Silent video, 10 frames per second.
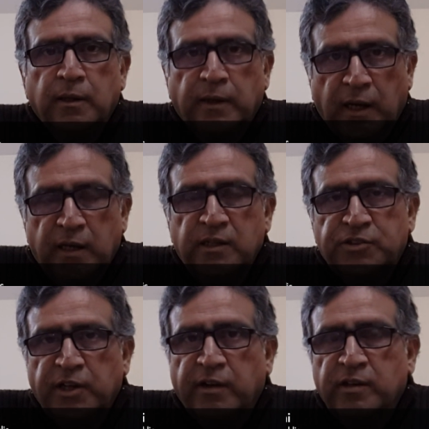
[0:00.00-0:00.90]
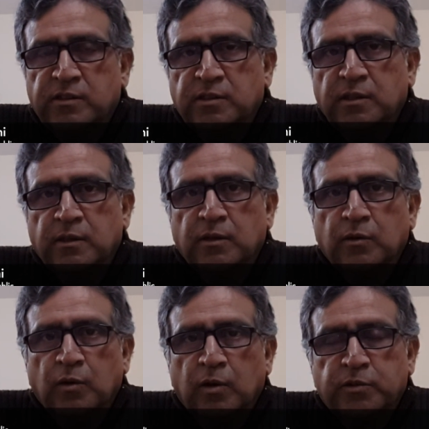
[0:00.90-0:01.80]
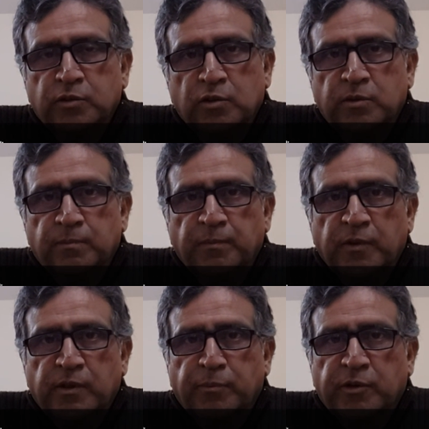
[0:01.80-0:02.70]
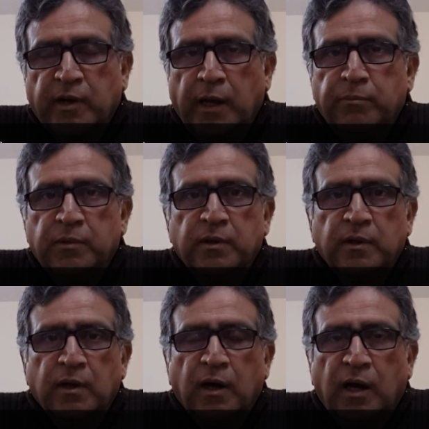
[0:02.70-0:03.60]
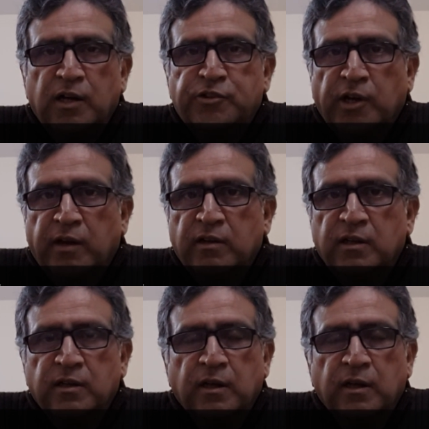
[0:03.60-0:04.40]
kindly share it. Also subscribe our channel.